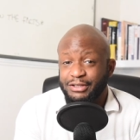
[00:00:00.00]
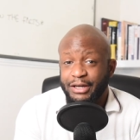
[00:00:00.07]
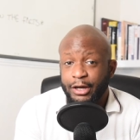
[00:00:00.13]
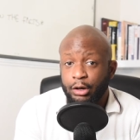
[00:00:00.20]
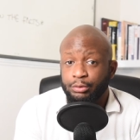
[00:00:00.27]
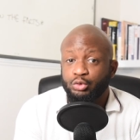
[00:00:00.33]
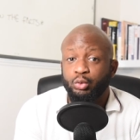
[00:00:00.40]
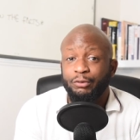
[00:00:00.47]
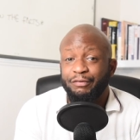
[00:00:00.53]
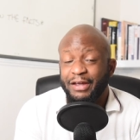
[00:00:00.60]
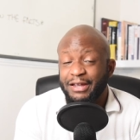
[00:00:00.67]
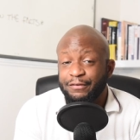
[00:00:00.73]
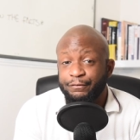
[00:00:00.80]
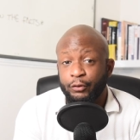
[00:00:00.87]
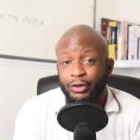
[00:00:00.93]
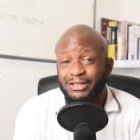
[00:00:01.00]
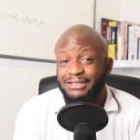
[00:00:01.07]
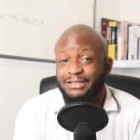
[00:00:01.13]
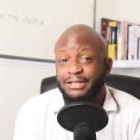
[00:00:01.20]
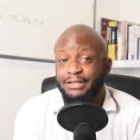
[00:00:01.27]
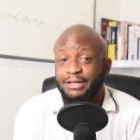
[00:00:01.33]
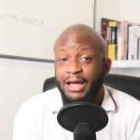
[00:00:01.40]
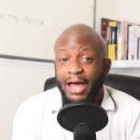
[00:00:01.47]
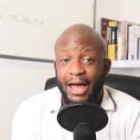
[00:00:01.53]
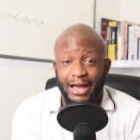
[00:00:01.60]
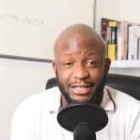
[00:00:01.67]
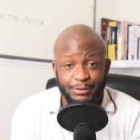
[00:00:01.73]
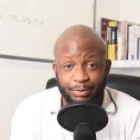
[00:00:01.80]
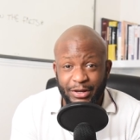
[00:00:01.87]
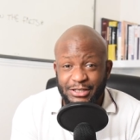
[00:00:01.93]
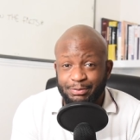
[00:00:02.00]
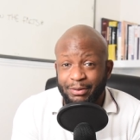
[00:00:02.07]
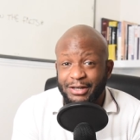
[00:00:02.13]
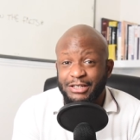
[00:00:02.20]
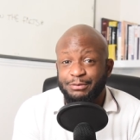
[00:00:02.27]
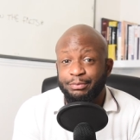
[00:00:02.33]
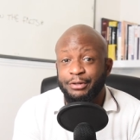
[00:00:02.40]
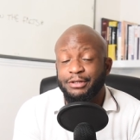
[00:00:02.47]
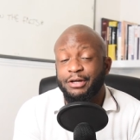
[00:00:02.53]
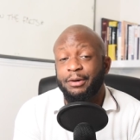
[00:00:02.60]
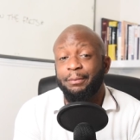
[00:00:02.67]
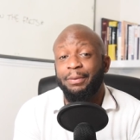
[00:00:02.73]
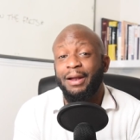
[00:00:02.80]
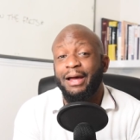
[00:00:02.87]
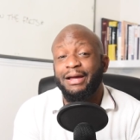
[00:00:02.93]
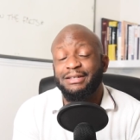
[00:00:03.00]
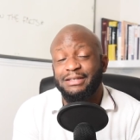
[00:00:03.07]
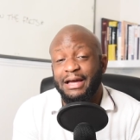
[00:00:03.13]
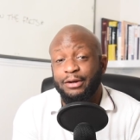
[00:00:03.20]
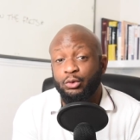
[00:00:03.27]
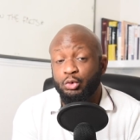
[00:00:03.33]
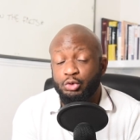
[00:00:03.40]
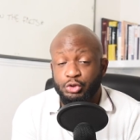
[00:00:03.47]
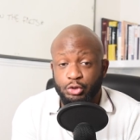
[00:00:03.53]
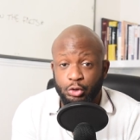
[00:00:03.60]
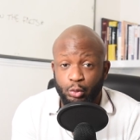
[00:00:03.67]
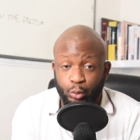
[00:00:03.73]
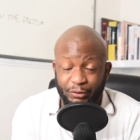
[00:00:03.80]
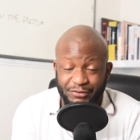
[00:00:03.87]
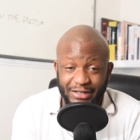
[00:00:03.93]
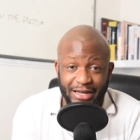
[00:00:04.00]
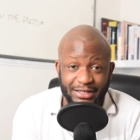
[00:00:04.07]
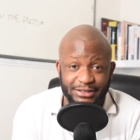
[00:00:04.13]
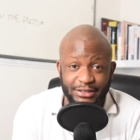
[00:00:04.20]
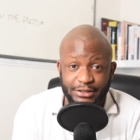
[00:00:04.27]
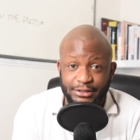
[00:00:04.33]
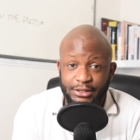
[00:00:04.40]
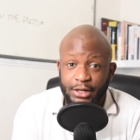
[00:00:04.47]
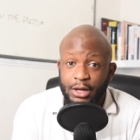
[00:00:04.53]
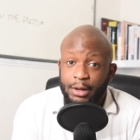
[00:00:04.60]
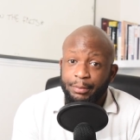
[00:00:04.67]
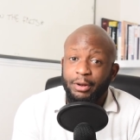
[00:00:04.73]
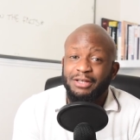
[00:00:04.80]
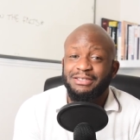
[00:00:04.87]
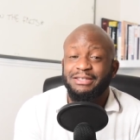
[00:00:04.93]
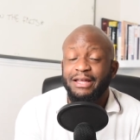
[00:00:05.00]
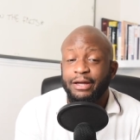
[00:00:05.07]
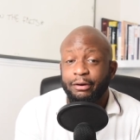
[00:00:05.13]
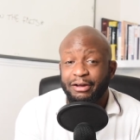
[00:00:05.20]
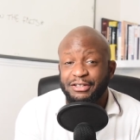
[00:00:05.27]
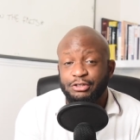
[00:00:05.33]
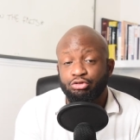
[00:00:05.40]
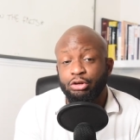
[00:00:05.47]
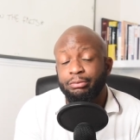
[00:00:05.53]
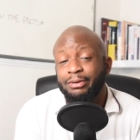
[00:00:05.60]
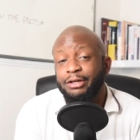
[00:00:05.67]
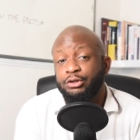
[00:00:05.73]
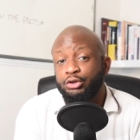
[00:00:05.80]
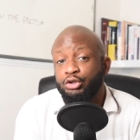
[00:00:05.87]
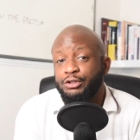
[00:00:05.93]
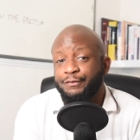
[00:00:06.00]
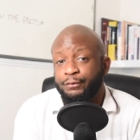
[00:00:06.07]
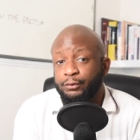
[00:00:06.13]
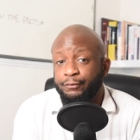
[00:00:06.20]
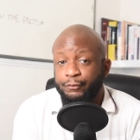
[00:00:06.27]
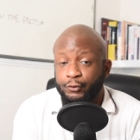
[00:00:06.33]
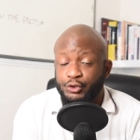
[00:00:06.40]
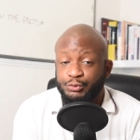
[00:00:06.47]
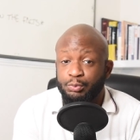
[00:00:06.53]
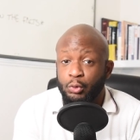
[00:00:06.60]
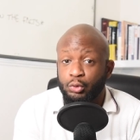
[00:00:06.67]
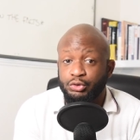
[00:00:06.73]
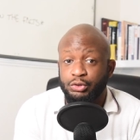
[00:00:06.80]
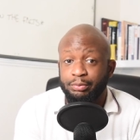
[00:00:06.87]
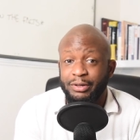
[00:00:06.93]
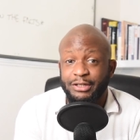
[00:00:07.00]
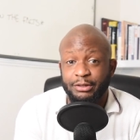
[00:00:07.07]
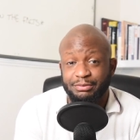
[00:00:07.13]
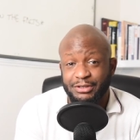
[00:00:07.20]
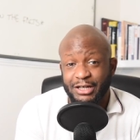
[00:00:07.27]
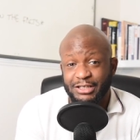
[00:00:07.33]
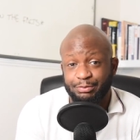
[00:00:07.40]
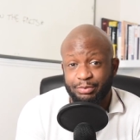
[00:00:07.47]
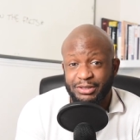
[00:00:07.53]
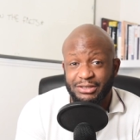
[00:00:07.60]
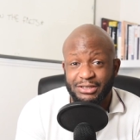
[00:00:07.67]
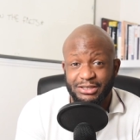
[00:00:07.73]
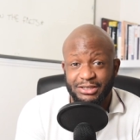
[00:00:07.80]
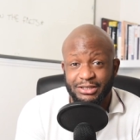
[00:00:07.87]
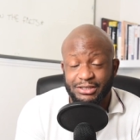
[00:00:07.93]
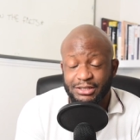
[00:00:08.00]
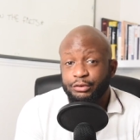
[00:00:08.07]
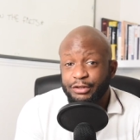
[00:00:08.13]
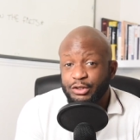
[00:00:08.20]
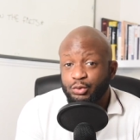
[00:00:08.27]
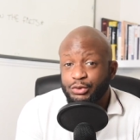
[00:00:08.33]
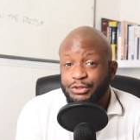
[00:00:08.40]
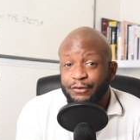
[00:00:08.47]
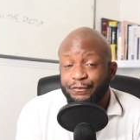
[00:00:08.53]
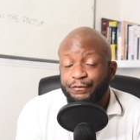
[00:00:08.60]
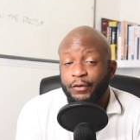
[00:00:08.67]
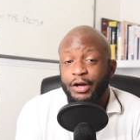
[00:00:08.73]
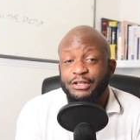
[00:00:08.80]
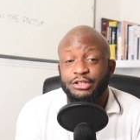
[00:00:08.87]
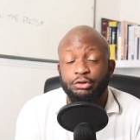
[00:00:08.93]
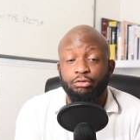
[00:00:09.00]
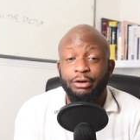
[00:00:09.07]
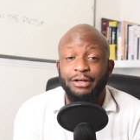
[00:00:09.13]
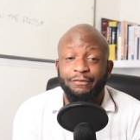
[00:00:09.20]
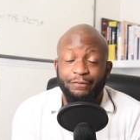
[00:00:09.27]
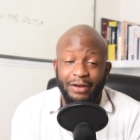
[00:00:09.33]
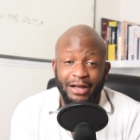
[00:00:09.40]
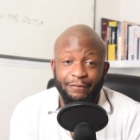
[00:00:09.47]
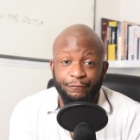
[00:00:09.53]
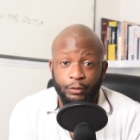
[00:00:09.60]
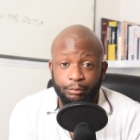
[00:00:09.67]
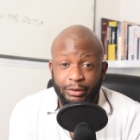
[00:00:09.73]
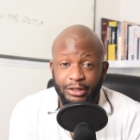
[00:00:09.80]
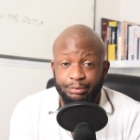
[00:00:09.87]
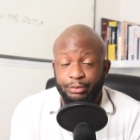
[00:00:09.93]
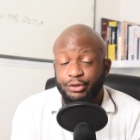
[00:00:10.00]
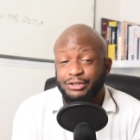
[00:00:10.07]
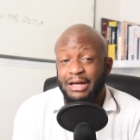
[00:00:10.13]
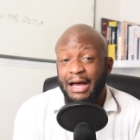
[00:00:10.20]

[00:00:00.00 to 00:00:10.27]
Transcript: it helps with invoicing, expense management, compliance, and also with taxes. Plus, they are extremely useful for small to medium sized businesses. So, this was the first green flag for me because